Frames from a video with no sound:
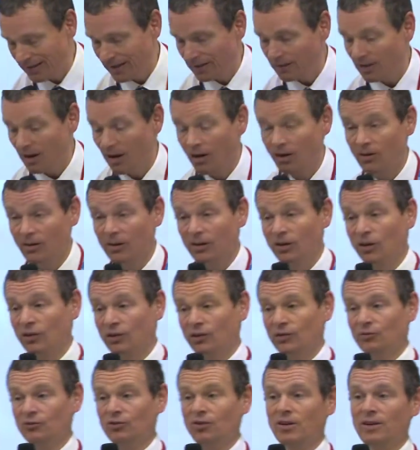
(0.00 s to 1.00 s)
There are a lot
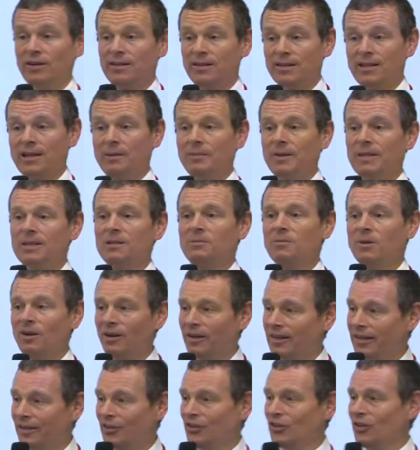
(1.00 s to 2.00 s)
of drugs coming to
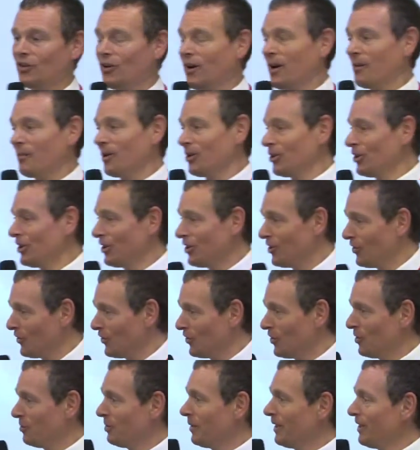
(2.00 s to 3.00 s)
market. Do you know how much it
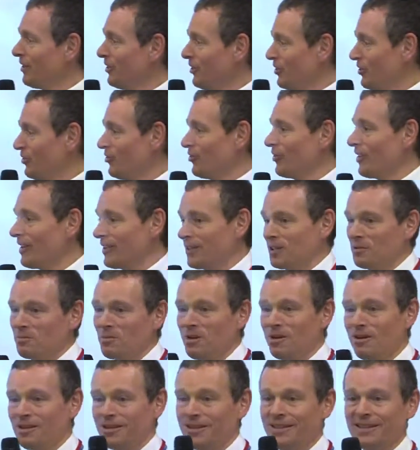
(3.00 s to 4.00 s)
costs to bring a new drug to
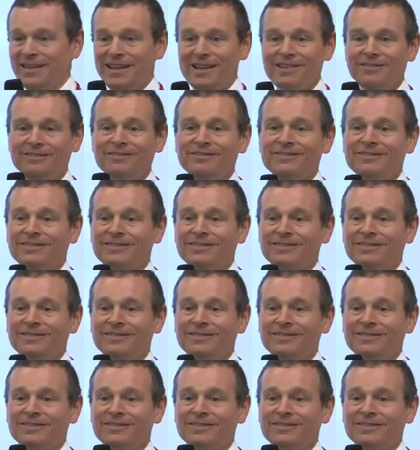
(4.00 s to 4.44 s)
market now?